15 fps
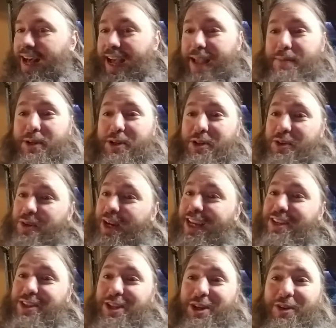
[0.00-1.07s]
I'm a
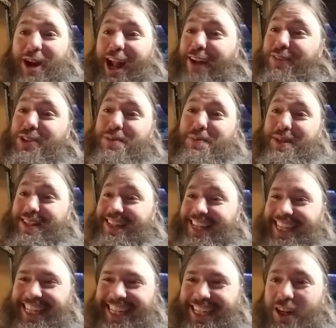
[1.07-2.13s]
crazy craftsman,
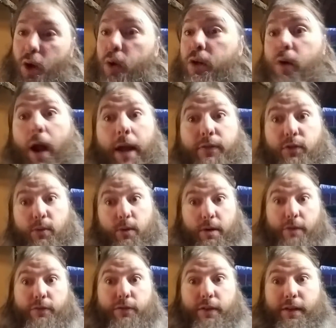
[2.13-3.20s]
or crafts
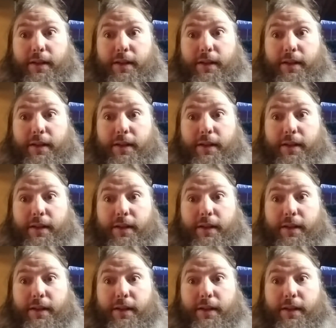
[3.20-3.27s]
dwarf.